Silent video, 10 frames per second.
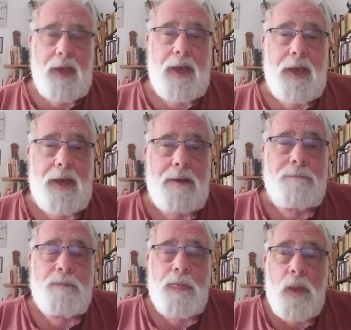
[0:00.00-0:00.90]

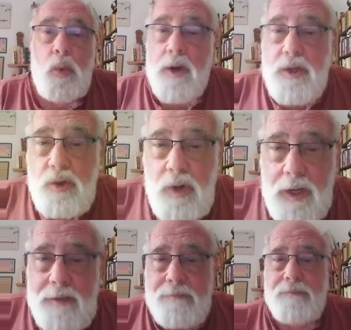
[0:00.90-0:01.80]
where you
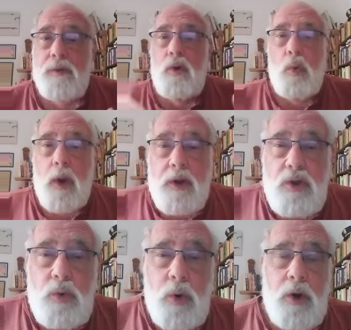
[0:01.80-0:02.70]
live, where
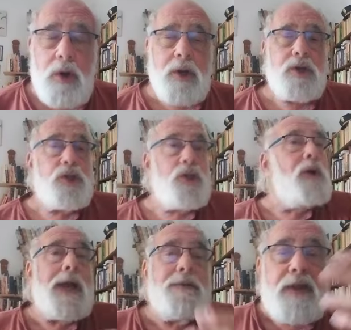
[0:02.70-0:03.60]
you work, do you
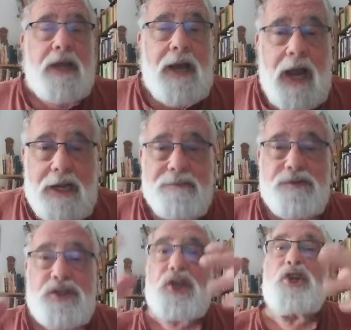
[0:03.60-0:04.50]
have any kind of
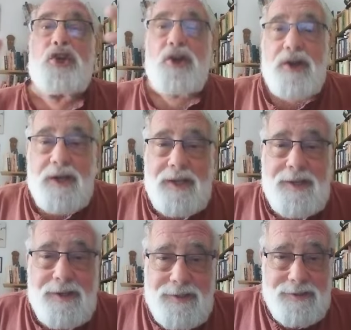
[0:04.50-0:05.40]

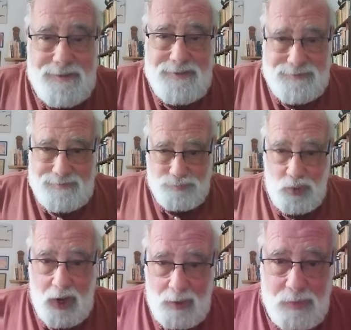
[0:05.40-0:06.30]
security
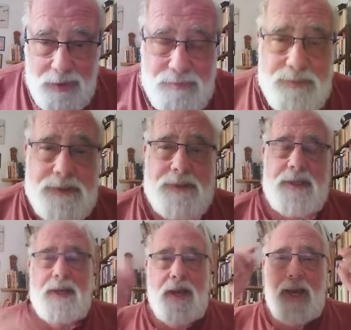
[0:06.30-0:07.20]
problems,
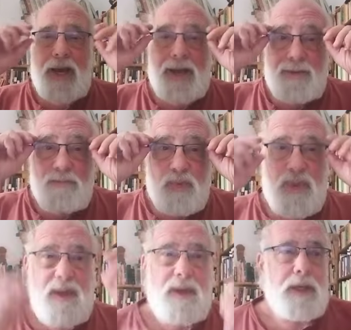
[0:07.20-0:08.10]

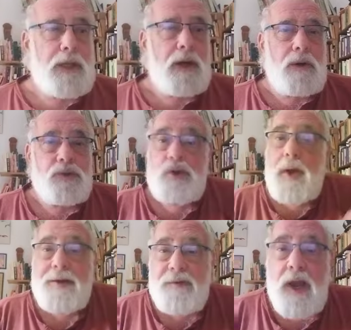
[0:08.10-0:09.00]
do you
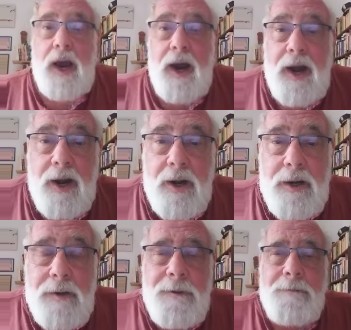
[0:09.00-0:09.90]
have a
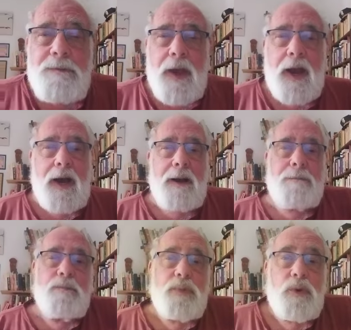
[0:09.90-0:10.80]
car,
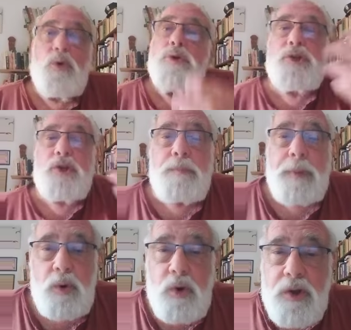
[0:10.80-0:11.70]

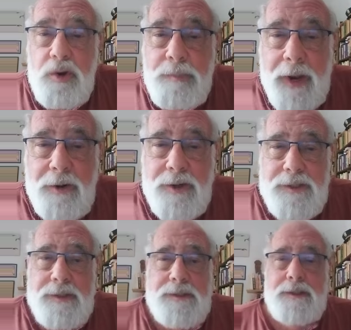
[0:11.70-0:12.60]
who are your
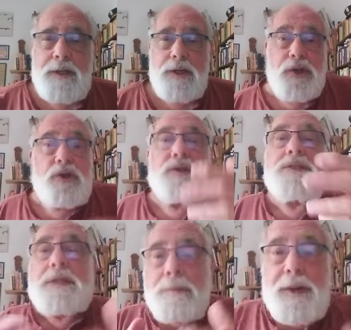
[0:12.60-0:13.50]
parents, do your
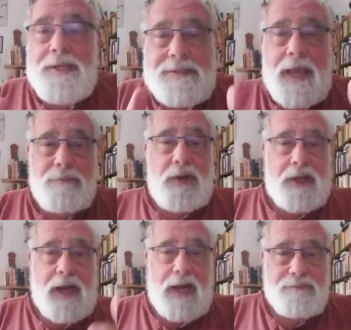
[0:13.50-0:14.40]
siblings have
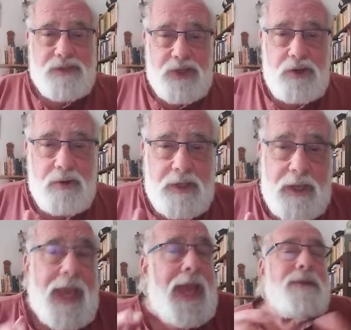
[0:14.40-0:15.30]
any kind of
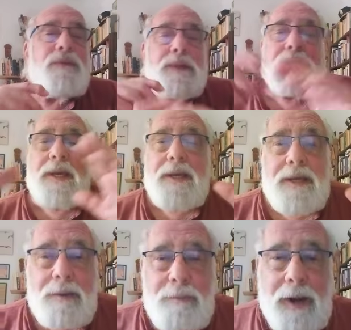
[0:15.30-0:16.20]
security, everything
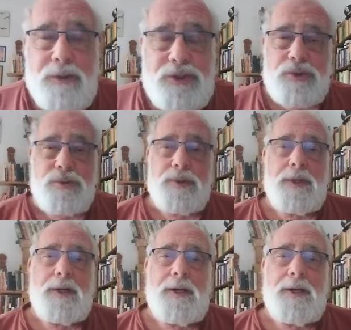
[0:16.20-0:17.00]
about you,